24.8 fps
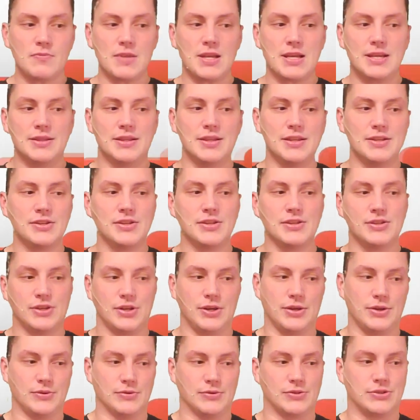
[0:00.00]
This is
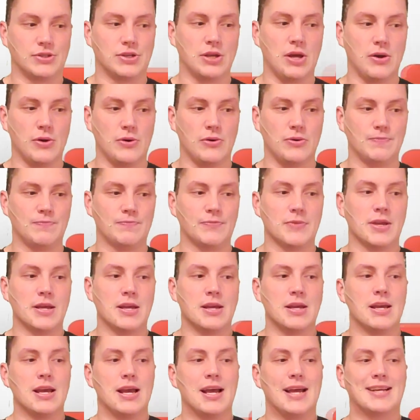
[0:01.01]
huge. So,
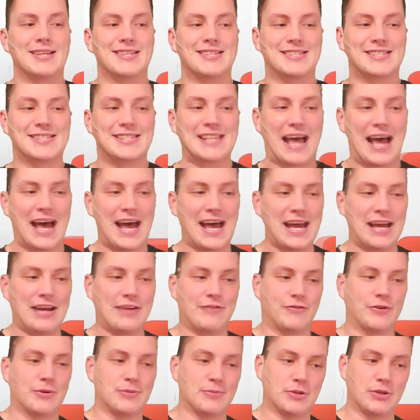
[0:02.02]
aside
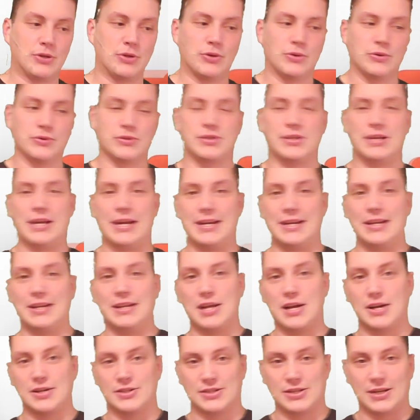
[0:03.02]
from the Google Stadia
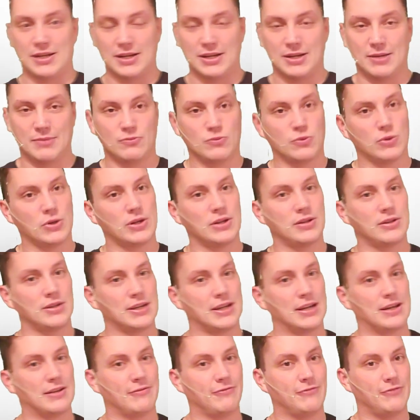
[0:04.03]
launch lineup, we're going to look
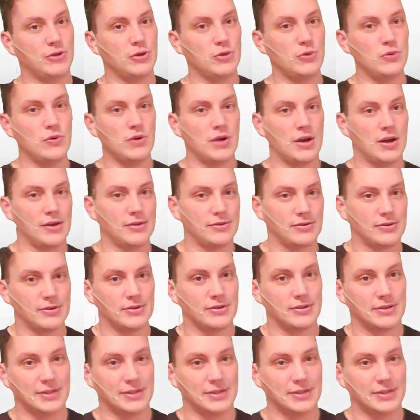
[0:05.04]
at a few other